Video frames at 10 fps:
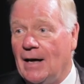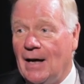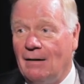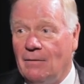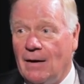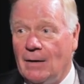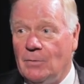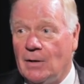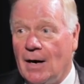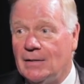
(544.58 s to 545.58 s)
have
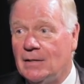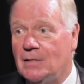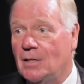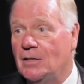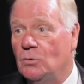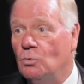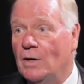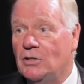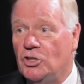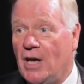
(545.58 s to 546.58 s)
APIs that tell you
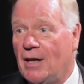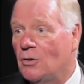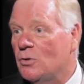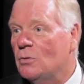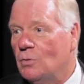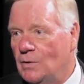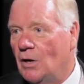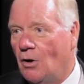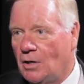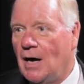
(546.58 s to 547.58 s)
what channels, what we
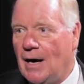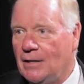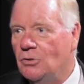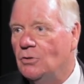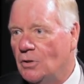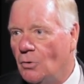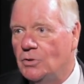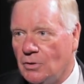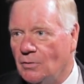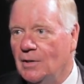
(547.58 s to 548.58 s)
call guide, you can go
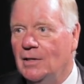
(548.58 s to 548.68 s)
to.